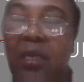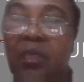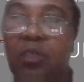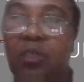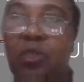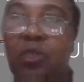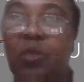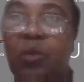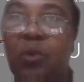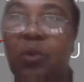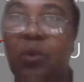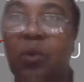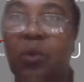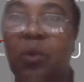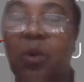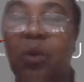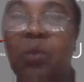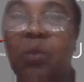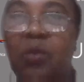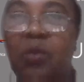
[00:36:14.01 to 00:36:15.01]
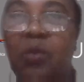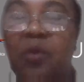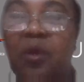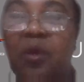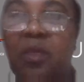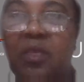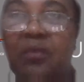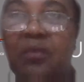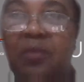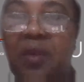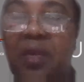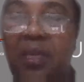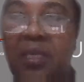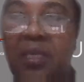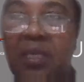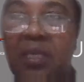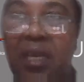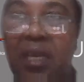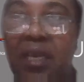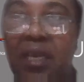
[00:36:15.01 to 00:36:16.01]
So we've got
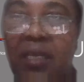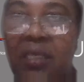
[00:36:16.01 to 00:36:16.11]
different